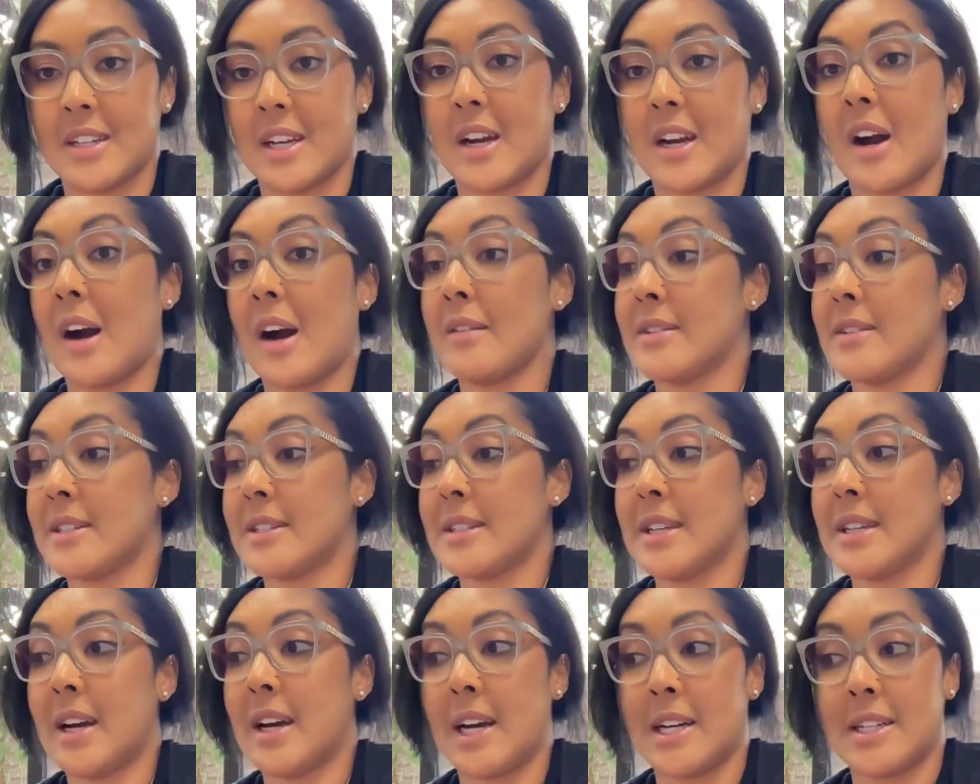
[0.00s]
Like,
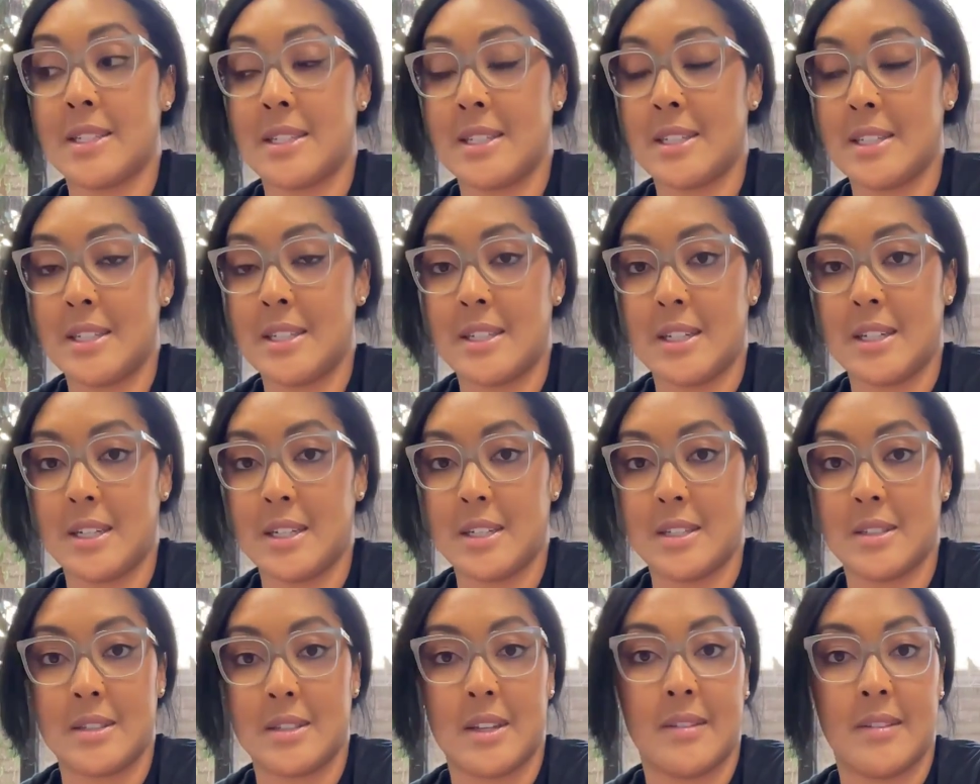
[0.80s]
obviously, IT
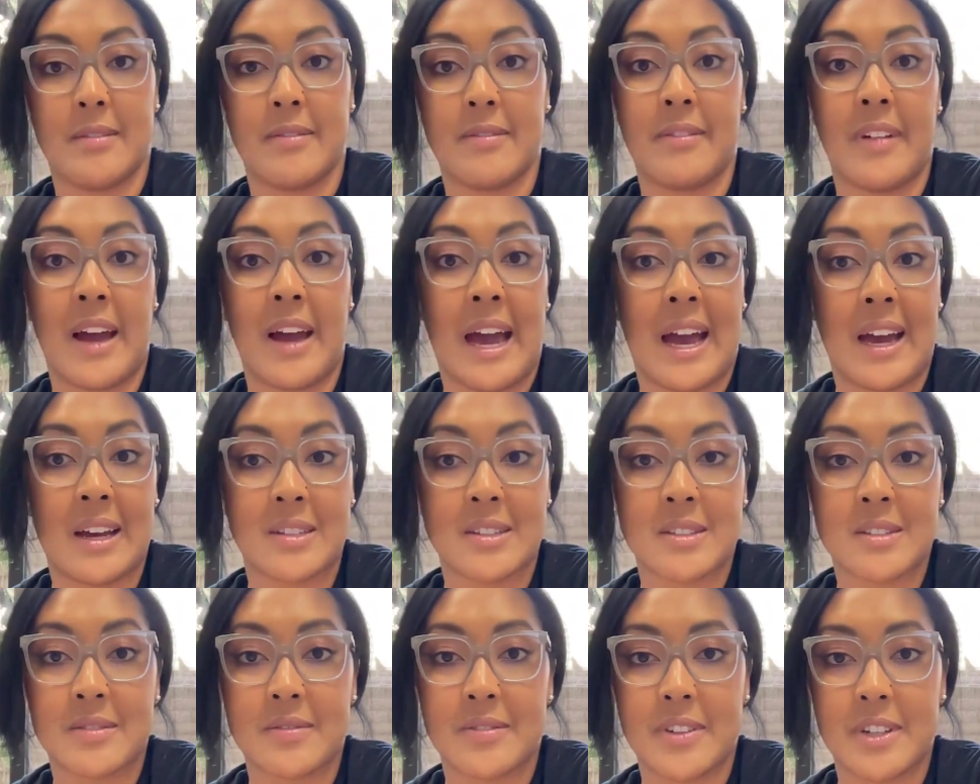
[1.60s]
is a
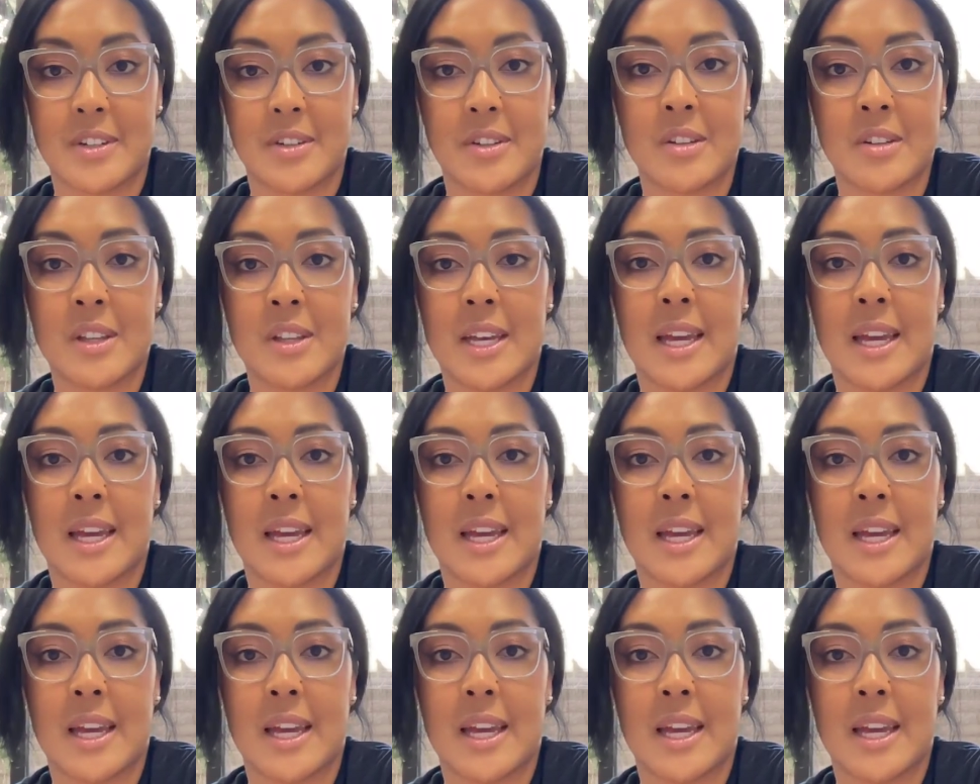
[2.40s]
vast field.